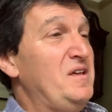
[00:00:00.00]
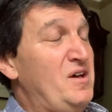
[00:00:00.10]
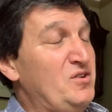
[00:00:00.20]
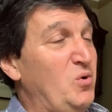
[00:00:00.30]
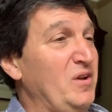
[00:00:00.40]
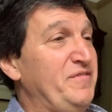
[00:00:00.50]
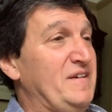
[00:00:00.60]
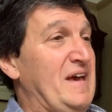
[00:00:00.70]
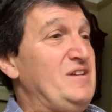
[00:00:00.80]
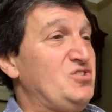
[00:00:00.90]
Her
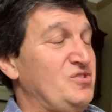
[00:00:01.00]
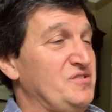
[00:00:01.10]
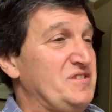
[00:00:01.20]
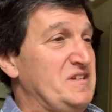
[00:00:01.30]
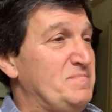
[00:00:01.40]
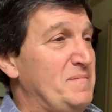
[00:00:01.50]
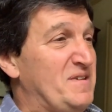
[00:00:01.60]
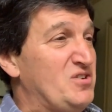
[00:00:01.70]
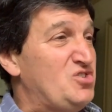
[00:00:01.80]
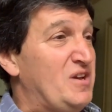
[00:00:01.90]
qualification seems to be
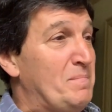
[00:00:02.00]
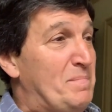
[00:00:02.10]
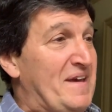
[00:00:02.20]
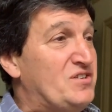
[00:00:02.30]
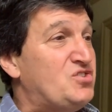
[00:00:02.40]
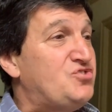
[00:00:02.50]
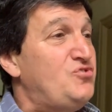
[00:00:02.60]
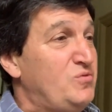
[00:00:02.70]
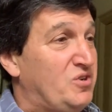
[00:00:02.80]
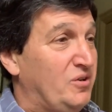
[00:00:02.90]
because she can bake
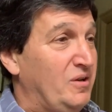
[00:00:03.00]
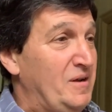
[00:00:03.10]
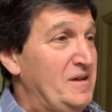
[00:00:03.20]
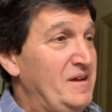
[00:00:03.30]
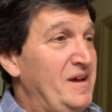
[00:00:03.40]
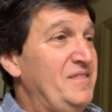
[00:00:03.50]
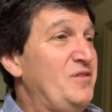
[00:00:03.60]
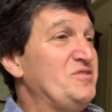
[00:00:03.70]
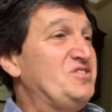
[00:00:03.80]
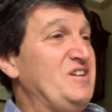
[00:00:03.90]
strudel. Of course.
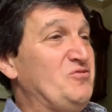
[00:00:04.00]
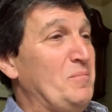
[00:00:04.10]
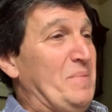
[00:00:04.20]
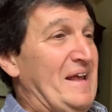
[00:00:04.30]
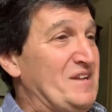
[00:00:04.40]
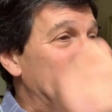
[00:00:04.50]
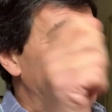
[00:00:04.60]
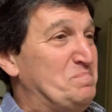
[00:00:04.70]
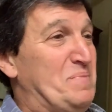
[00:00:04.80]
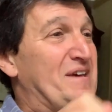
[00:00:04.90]
There are secret plans
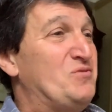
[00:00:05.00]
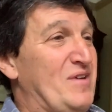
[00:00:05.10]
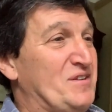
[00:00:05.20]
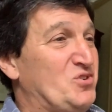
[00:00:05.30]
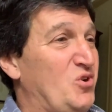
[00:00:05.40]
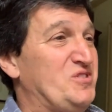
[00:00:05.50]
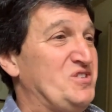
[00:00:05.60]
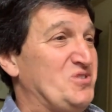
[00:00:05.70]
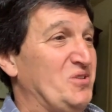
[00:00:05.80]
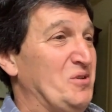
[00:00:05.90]
with big red
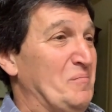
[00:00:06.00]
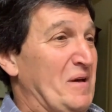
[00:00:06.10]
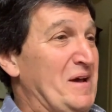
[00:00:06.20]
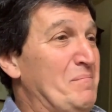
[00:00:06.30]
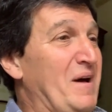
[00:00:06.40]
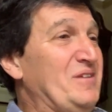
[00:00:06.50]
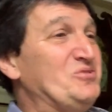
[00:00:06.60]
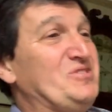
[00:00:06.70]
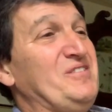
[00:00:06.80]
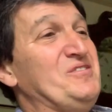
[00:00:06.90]
crosses on them.
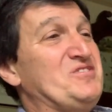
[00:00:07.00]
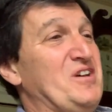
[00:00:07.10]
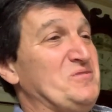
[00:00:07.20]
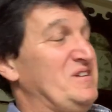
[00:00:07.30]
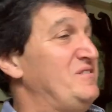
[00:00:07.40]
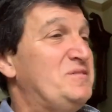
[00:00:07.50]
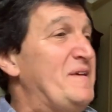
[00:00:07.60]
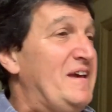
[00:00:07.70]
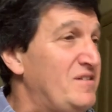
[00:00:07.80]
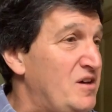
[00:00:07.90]
Michael Douglas goes in,
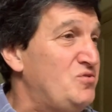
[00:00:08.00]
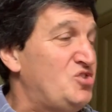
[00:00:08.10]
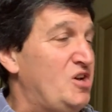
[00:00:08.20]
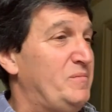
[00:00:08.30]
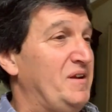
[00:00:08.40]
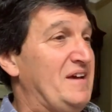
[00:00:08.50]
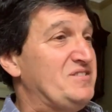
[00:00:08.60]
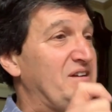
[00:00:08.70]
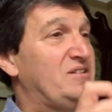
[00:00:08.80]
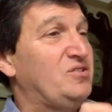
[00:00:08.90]
speaking no German,
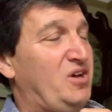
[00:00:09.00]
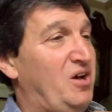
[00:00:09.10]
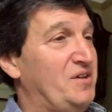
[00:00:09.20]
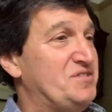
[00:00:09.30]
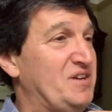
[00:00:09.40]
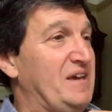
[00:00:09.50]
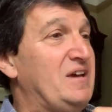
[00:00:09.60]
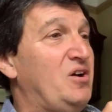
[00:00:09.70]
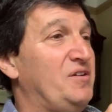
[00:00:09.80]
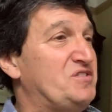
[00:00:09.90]
has a little card saying
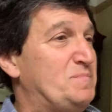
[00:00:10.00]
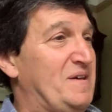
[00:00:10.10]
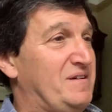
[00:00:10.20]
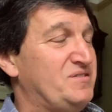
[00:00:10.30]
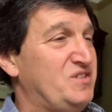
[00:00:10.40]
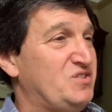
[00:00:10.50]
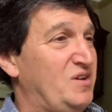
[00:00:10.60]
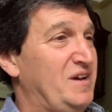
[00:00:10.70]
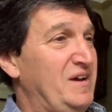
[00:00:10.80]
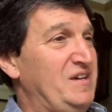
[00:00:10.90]
he can't speak because
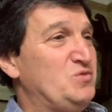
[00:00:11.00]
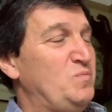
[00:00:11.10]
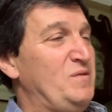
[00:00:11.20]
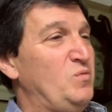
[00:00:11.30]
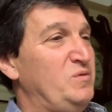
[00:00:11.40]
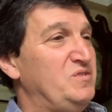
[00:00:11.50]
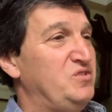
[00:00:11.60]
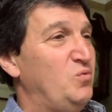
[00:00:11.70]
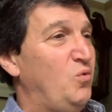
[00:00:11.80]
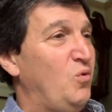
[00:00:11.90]
he's been wounded
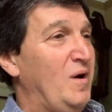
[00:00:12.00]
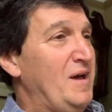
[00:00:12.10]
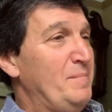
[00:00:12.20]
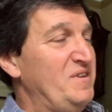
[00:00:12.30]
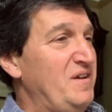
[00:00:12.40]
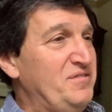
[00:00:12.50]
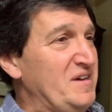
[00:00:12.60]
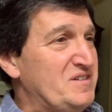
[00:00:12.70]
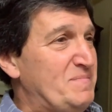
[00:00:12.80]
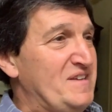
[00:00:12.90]
in the war. But
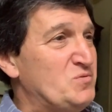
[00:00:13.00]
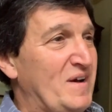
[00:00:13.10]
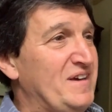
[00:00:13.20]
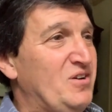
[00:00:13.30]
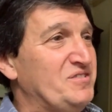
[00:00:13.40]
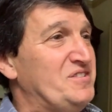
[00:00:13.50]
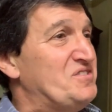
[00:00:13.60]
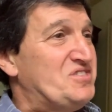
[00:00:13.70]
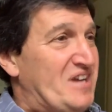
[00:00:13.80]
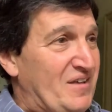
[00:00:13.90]
nothing explains why he can't
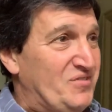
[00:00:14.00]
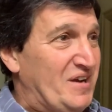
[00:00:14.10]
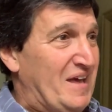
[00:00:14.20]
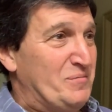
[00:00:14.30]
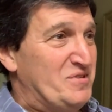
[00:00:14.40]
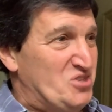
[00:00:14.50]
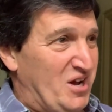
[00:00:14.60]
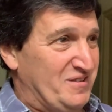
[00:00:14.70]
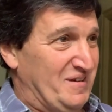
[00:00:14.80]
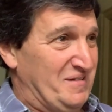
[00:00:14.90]
understand the language
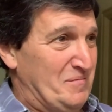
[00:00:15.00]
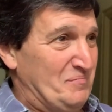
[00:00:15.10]
either.